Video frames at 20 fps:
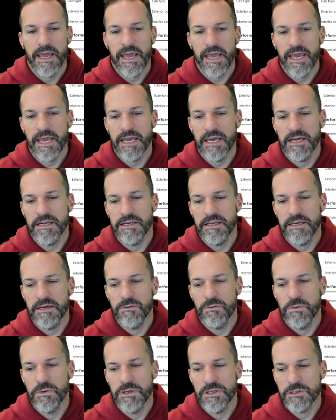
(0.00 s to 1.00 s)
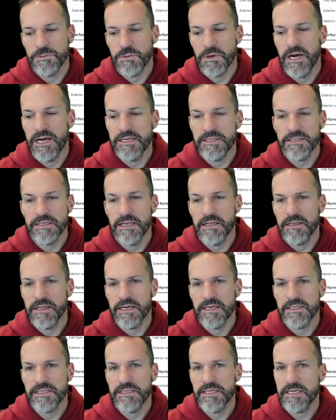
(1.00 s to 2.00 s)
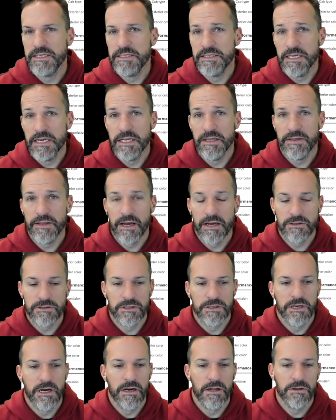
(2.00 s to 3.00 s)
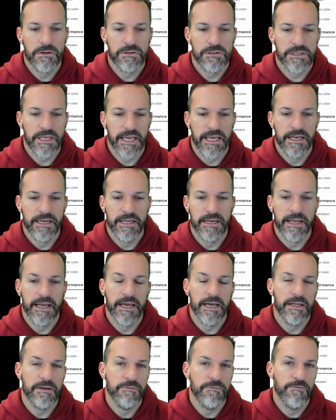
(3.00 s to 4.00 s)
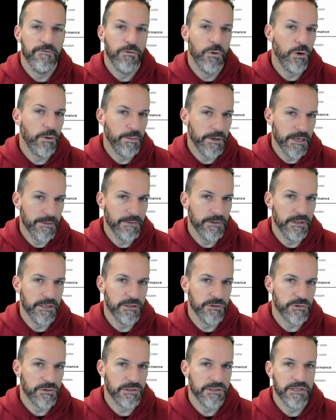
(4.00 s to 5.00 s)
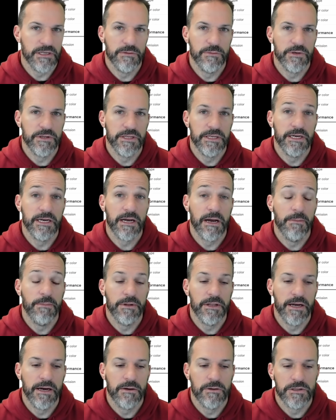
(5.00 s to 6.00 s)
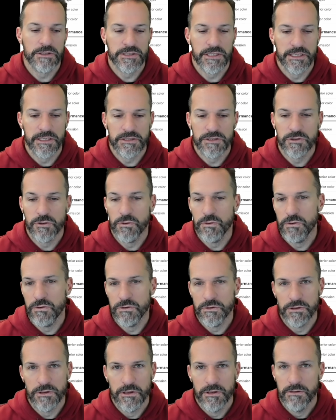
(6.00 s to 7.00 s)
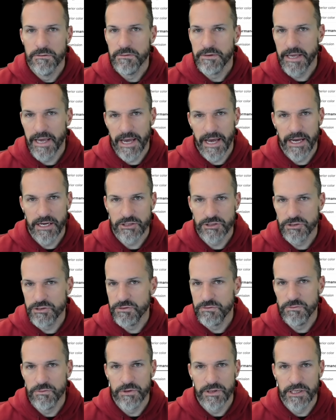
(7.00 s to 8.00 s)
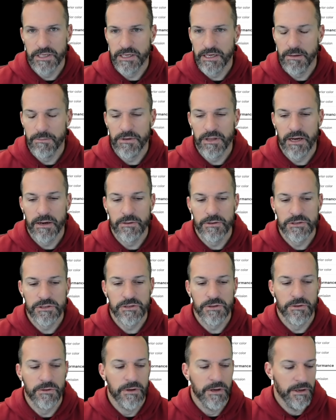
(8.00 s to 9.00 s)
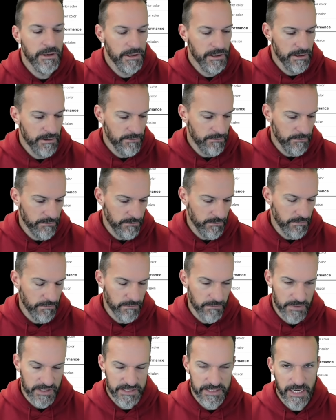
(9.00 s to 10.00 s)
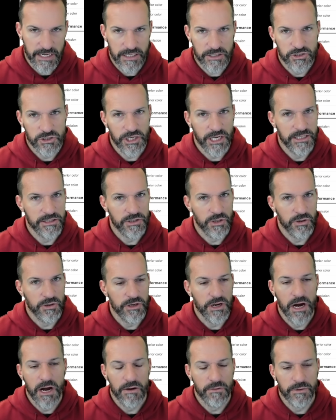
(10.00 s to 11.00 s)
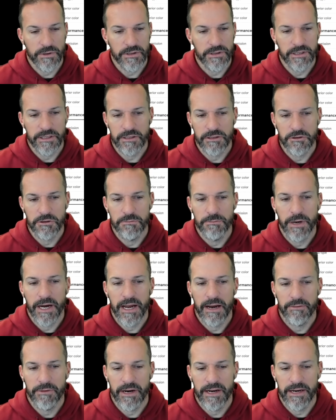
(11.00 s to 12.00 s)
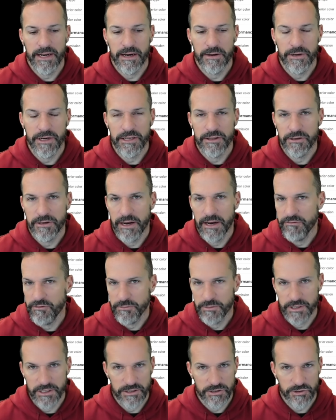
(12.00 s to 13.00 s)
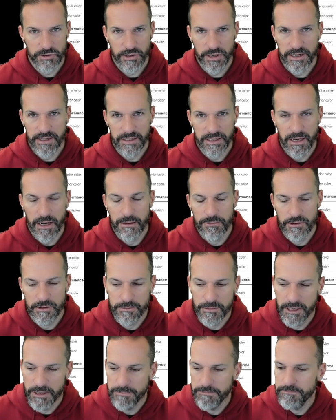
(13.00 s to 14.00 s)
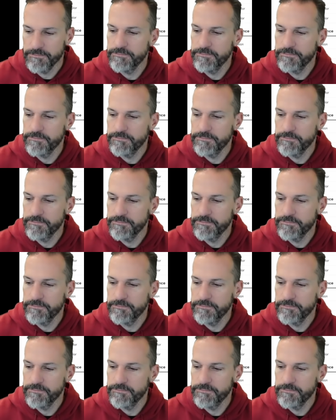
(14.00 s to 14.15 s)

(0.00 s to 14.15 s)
And it was priced at like $16,000, and it had 4 people interested within a couple hours, and it sold cash within a couple hours. So the second gens are not really a good buy right now either. Everybody's trying to gobble them up.